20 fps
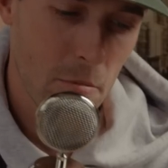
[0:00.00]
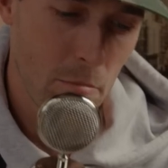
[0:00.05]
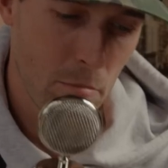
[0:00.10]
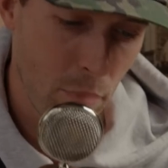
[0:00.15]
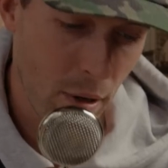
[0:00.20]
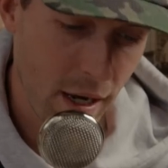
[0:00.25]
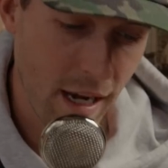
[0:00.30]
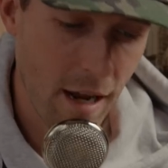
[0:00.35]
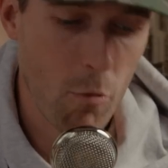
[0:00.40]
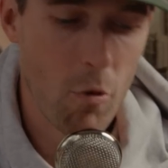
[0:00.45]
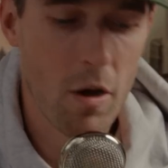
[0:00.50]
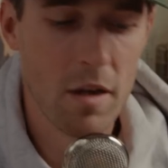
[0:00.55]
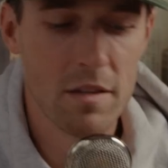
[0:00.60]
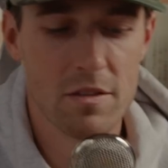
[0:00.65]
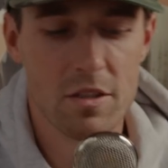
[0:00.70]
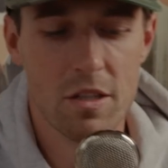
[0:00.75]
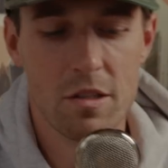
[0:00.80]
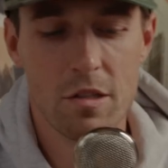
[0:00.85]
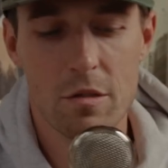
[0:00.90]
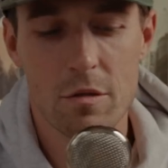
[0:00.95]
But I
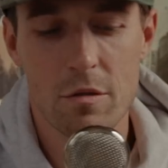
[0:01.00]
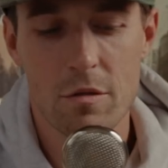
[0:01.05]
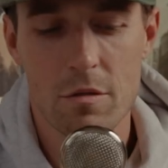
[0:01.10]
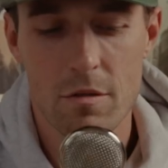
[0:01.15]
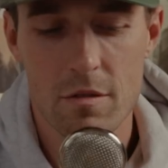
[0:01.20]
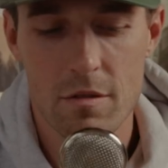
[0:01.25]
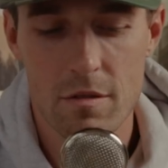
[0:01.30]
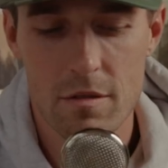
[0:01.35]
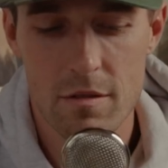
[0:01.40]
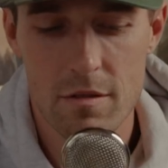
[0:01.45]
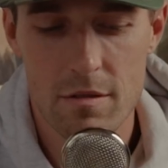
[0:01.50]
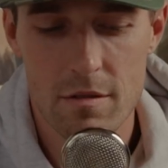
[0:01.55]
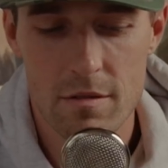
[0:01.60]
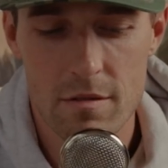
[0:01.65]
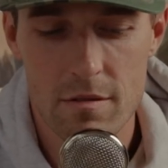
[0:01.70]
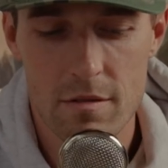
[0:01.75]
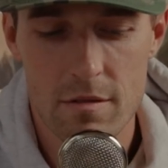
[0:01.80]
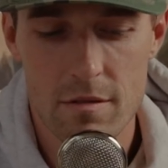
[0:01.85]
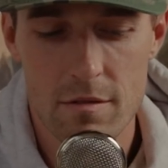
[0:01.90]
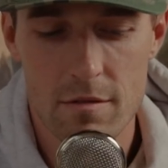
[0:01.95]
want to
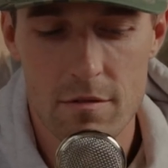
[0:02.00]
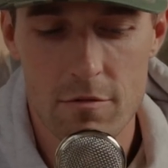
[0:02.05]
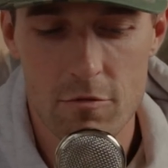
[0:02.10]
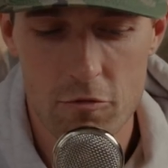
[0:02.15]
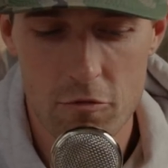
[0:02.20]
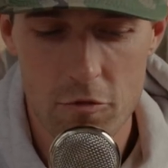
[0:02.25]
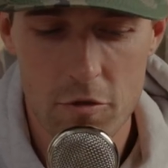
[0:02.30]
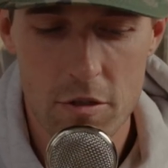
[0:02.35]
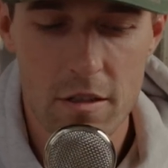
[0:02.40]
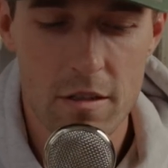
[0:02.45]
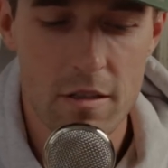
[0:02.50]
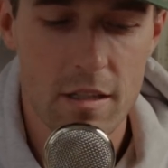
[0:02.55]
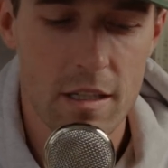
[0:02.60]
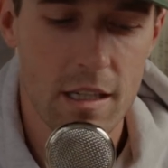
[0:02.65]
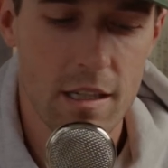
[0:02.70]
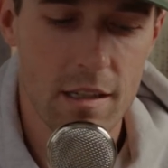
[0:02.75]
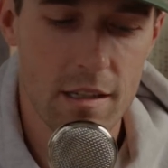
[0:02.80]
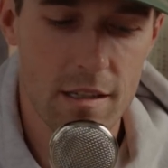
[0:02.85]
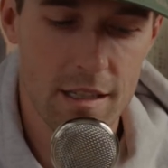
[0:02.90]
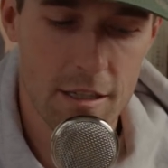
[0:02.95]

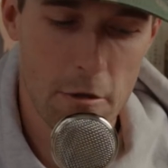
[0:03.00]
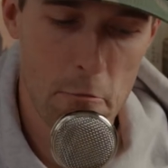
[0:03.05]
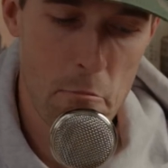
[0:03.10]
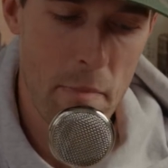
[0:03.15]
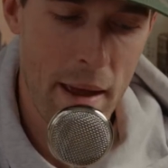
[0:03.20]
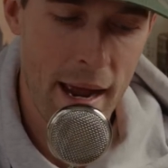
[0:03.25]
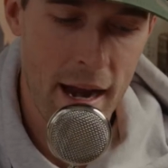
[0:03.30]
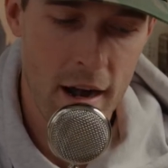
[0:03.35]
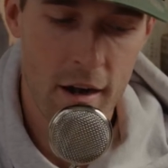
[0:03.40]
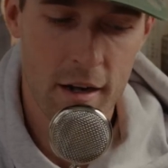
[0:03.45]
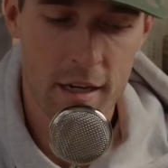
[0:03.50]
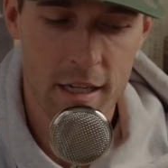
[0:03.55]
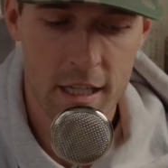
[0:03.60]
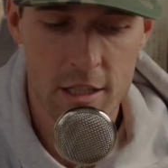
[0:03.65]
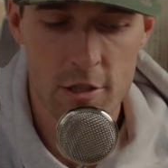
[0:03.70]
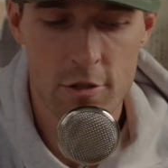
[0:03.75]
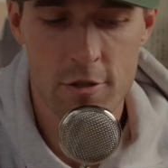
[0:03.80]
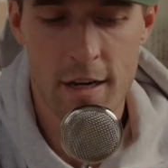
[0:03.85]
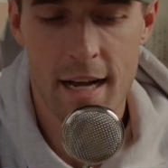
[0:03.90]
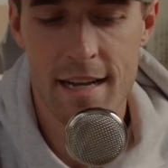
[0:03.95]
really compare and
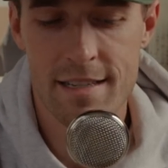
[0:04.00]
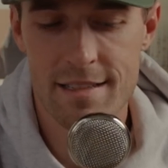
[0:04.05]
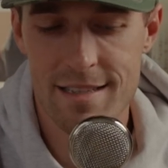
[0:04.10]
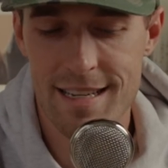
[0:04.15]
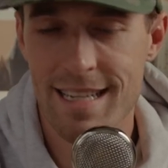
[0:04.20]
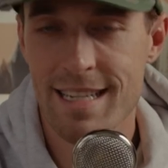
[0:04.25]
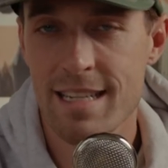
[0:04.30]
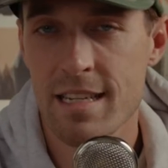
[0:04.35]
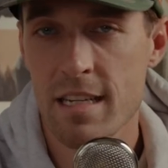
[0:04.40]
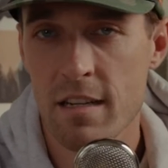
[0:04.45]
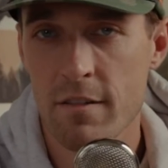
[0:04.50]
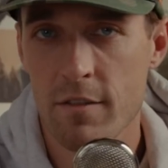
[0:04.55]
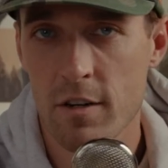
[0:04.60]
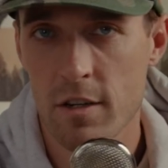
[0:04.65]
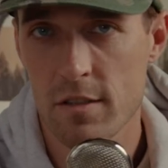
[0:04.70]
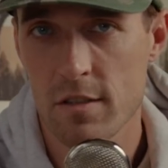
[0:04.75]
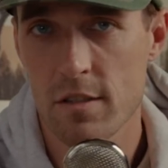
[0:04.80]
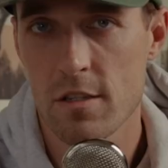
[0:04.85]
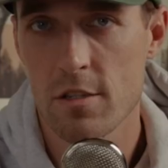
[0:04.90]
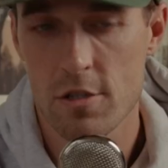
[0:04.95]
contrast Indy
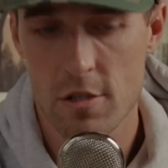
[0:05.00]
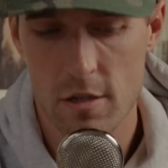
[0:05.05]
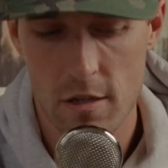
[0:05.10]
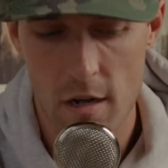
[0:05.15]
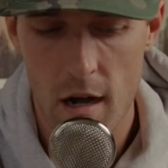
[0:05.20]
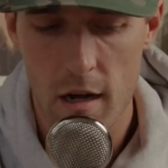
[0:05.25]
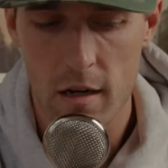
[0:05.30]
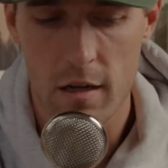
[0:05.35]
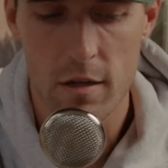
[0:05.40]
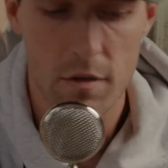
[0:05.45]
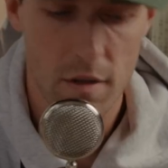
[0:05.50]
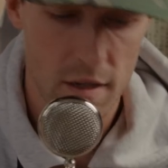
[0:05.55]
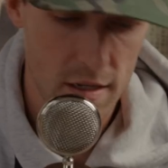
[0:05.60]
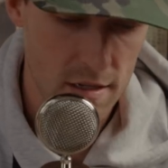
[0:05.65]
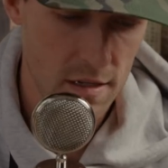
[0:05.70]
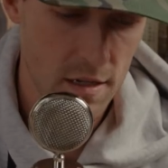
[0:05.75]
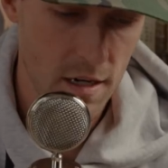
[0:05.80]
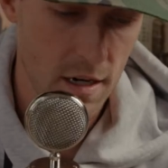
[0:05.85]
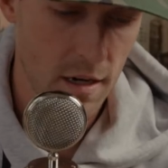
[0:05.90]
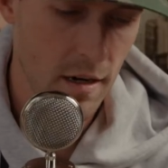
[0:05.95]
versus Chicago
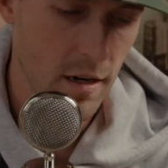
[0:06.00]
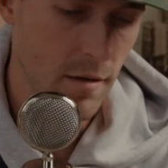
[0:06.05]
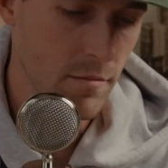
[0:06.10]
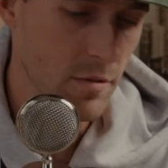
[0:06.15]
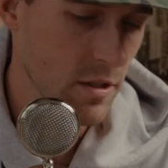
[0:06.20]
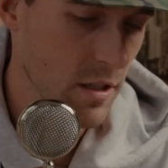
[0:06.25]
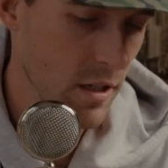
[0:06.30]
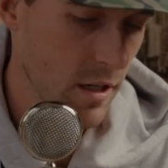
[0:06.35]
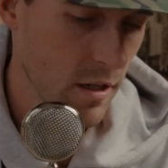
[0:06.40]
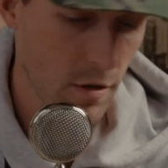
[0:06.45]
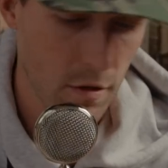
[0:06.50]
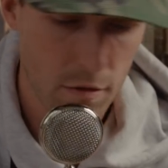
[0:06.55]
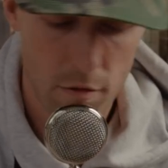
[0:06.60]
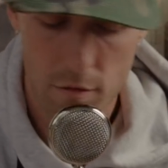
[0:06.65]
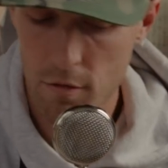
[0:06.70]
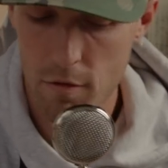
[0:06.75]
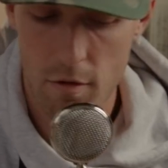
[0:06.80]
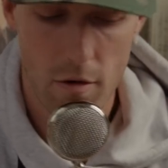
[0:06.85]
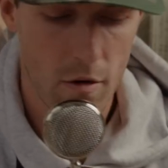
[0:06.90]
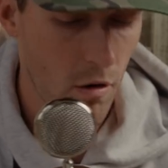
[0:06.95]
this year. I'm just going to go
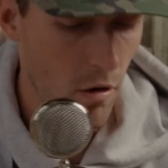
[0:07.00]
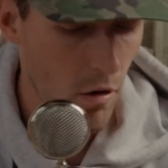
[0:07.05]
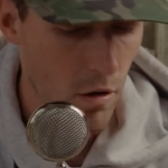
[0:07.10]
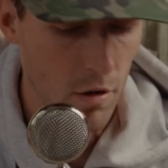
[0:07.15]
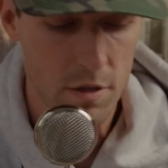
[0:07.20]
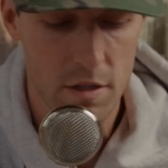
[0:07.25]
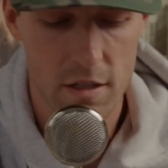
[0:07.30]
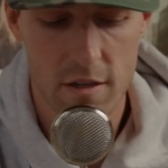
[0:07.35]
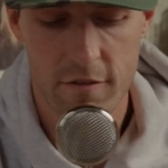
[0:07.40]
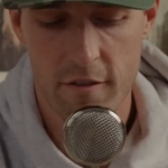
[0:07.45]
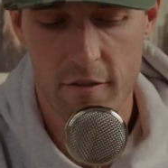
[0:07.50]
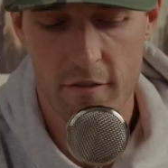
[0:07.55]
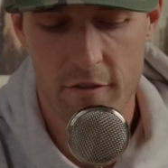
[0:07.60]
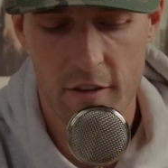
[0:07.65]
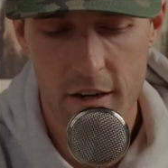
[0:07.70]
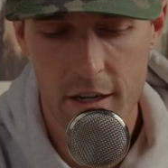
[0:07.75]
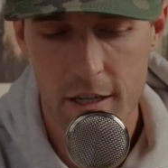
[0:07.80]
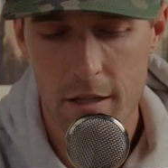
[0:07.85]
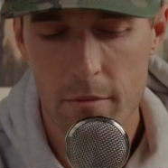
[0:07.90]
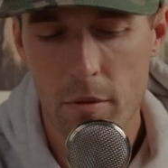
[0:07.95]
through all the different
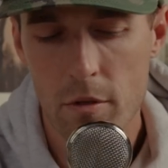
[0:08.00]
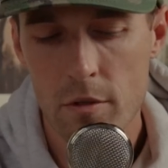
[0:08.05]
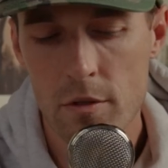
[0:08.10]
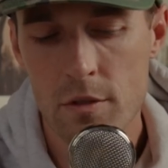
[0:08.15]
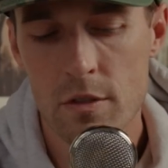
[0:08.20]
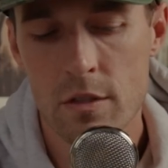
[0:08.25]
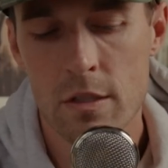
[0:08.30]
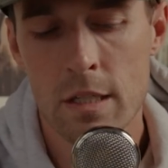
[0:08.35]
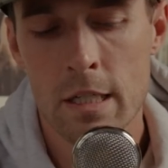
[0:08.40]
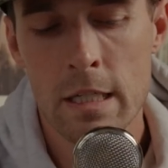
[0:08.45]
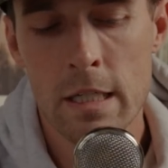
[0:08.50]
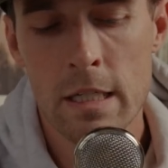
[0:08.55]
variables